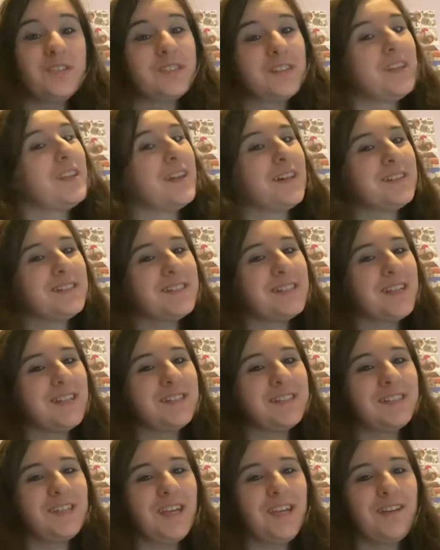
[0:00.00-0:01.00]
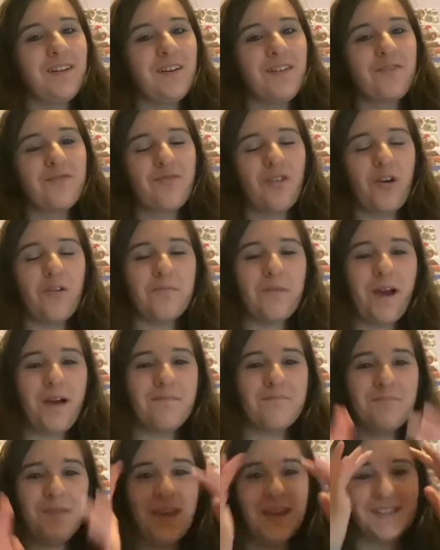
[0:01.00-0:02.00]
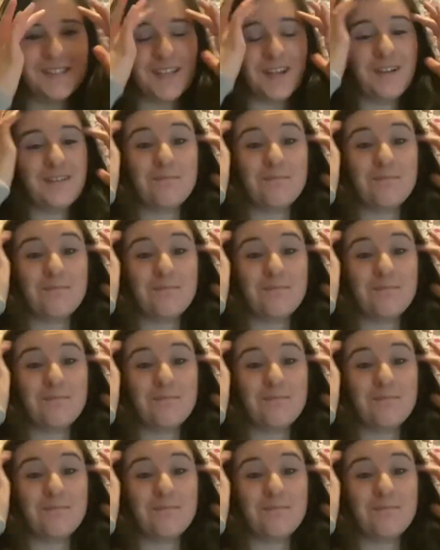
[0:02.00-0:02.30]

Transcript: so that's Tina, Rob and Peter.